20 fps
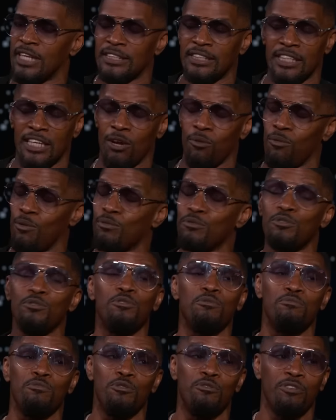I said I won't do
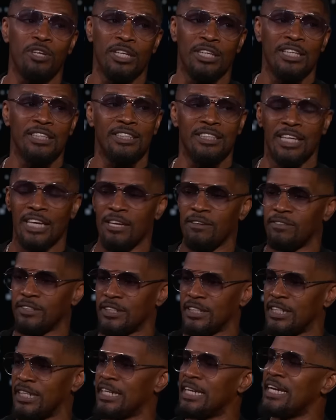the movie unless Dave
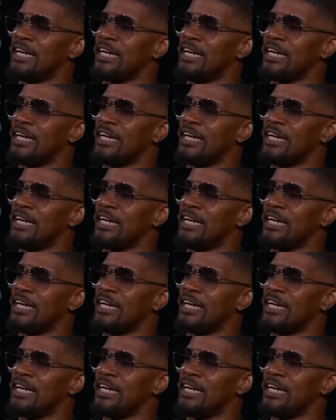is in it.